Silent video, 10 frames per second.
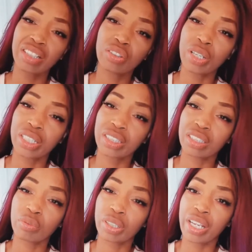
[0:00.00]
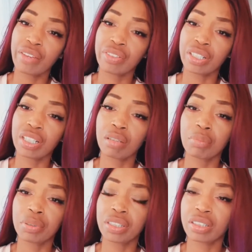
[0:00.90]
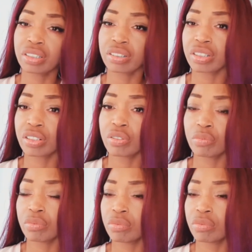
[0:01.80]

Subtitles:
you guys didn't really have any competition. So